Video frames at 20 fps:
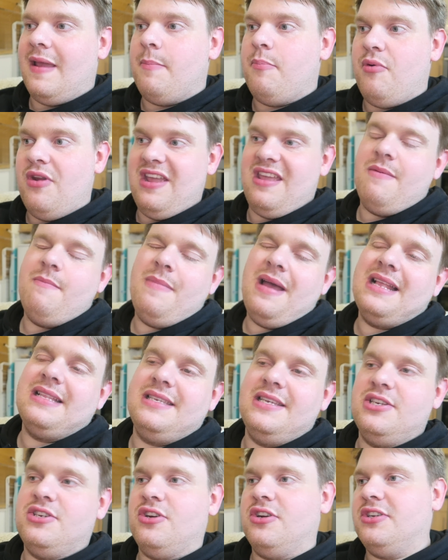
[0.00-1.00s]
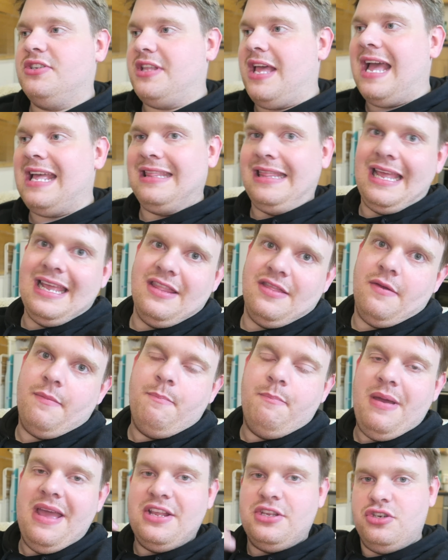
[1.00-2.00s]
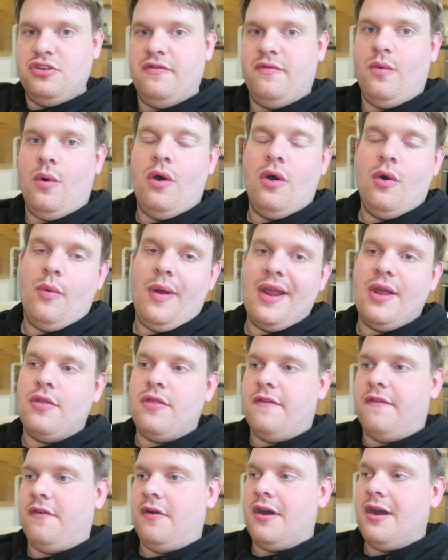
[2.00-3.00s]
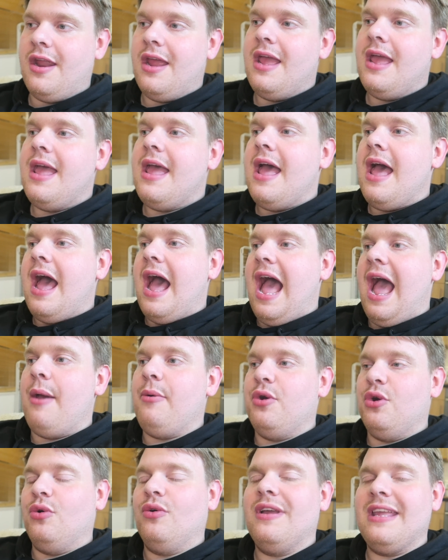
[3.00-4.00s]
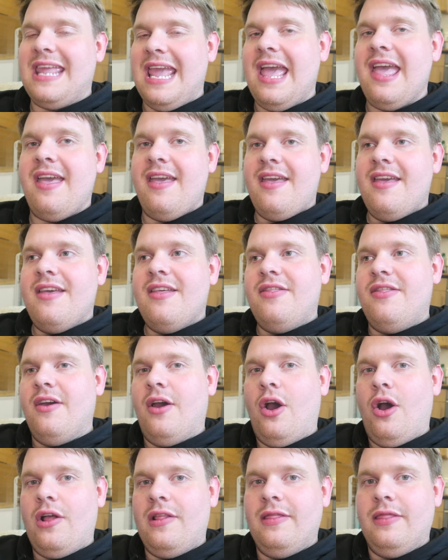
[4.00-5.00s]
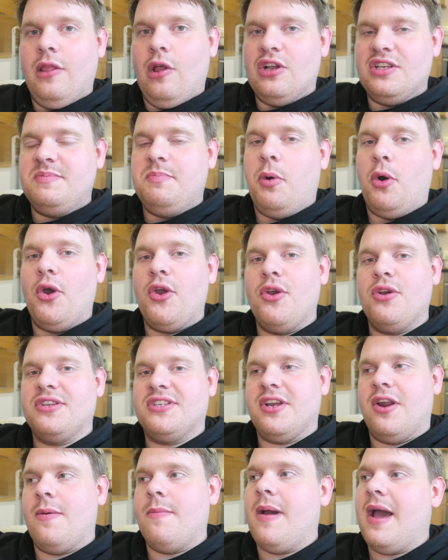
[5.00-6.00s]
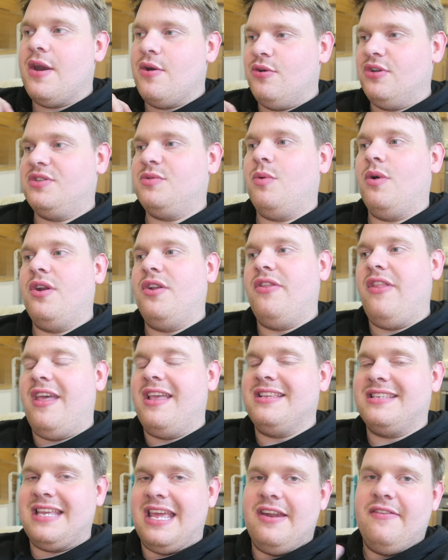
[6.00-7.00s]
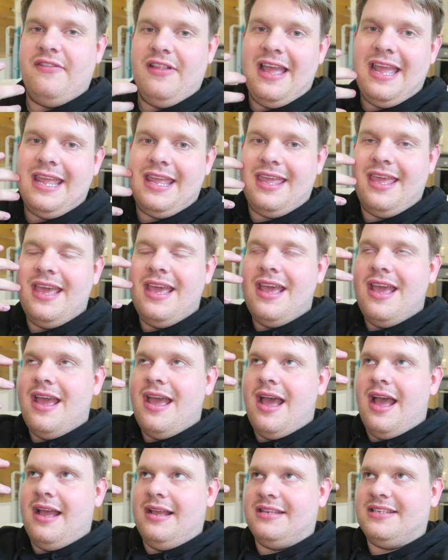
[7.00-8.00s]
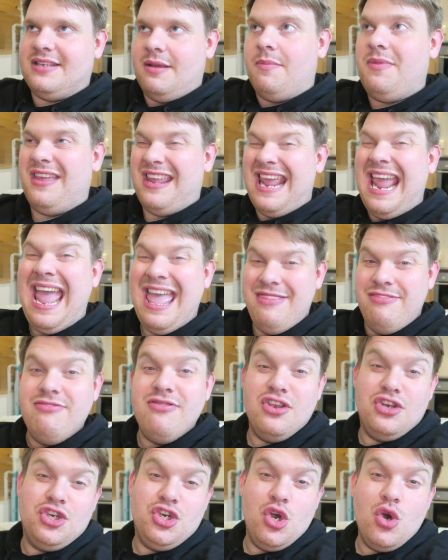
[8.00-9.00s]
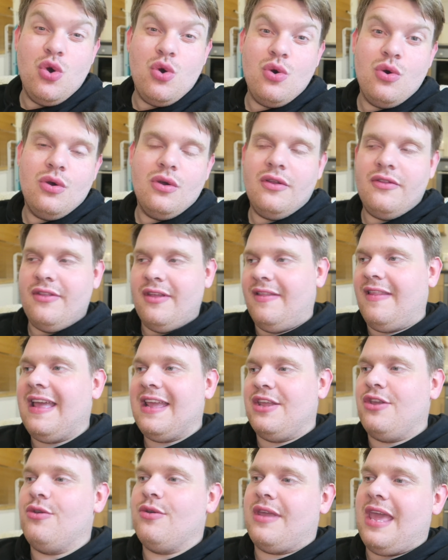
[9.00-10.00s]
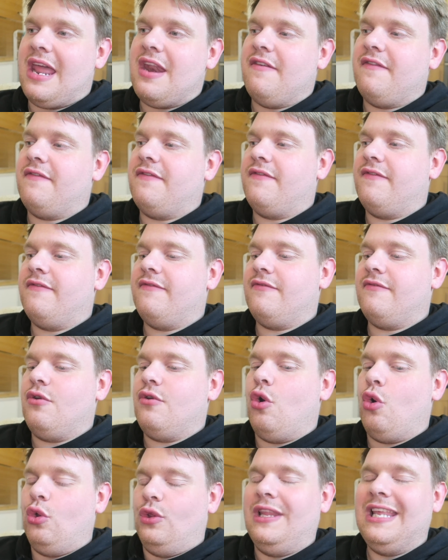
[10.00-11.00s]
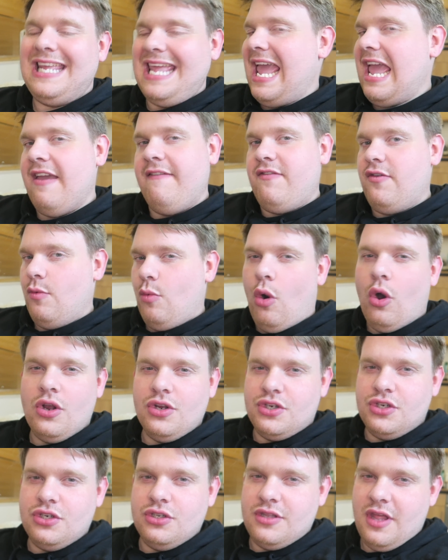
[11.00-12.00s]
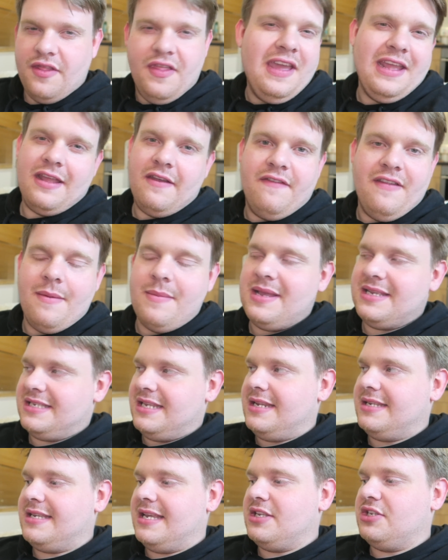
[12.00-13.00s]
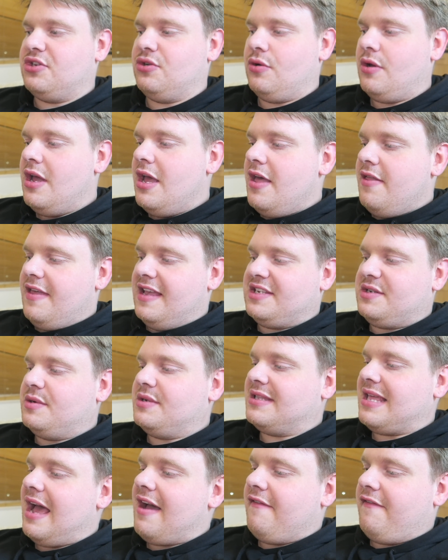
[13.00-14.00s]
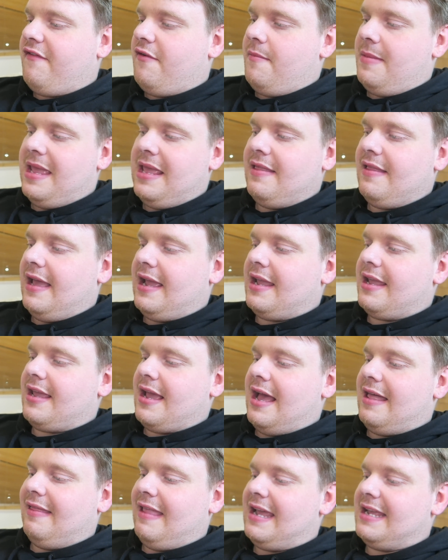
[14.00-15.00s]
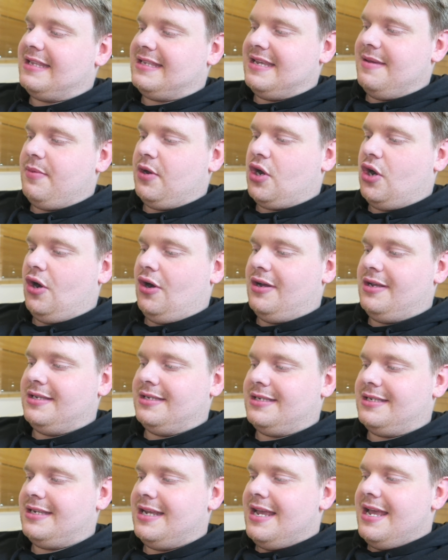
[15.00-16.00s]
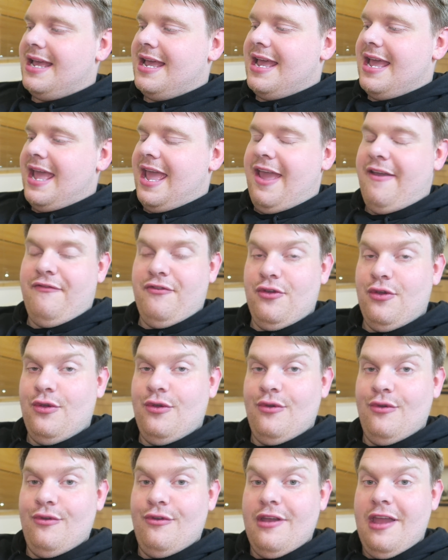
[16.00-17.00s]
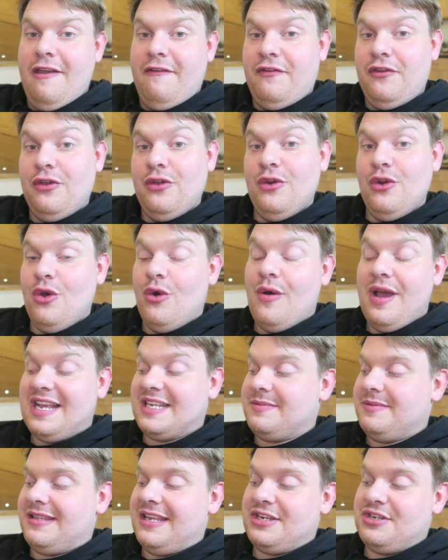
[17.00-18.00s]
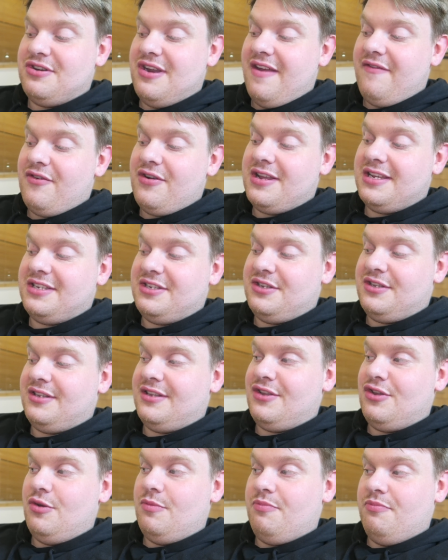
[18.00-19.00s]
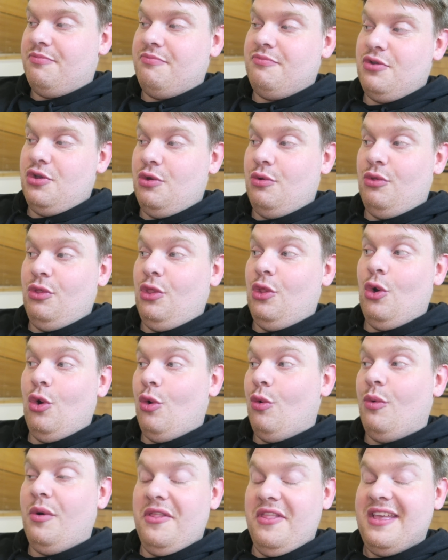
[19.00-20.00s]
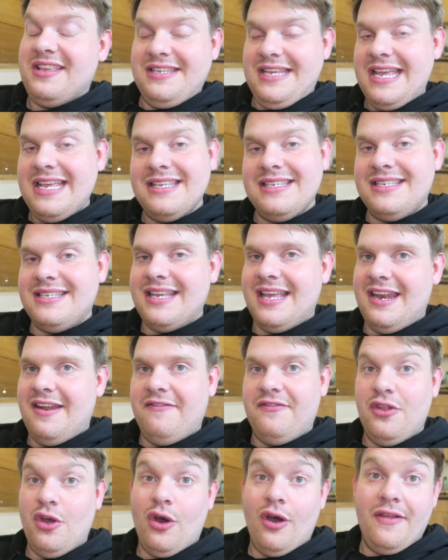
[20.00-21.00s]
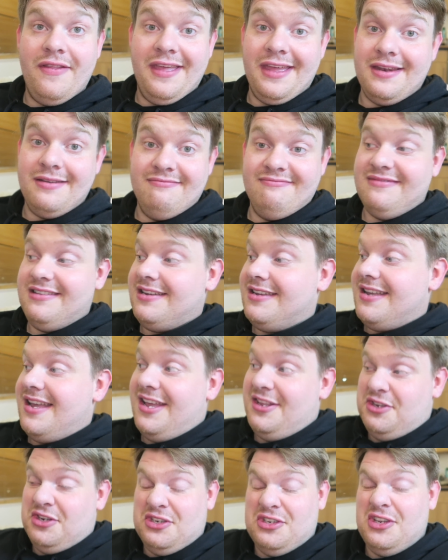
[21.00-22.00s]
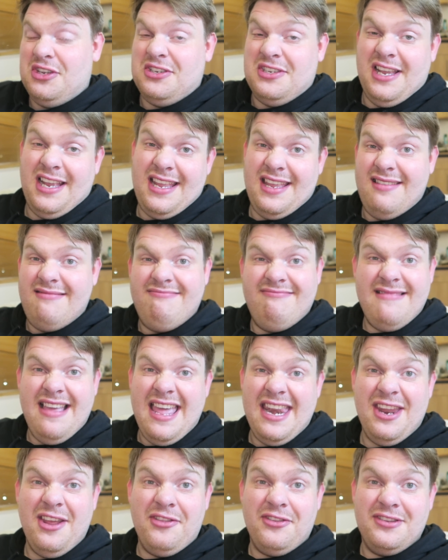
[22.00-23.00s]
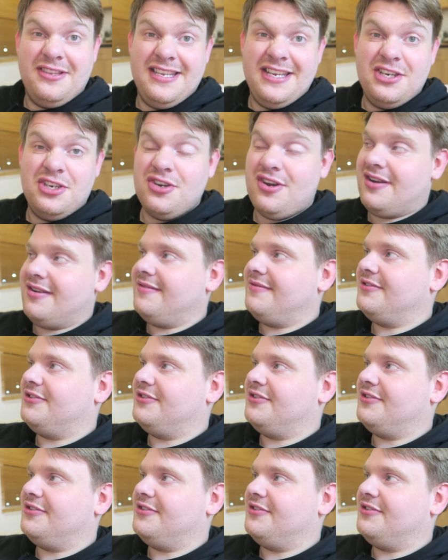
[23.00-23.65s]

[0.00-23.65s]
like Breaking Bad t-shirts that had like the picture of Walter White on the front. I would only get the Los Pollos Hermanos one that is kind of like something in the show that like you kind of only get if you watch the thing, if that makes any sense. So this was that for me. Like I liked it because if you know Expedition Everest, you know what this is, and if not, then it just looks like any other t-shirt.